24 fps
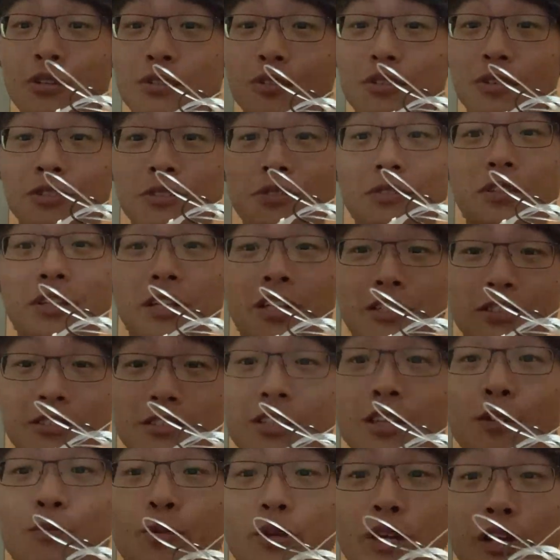on occasion
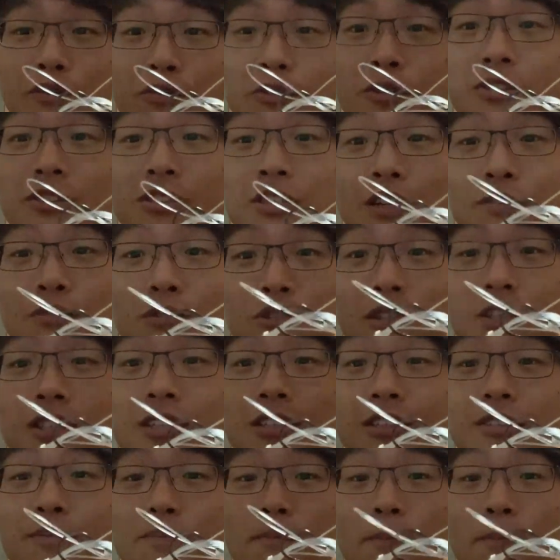and we have caught stuff on it.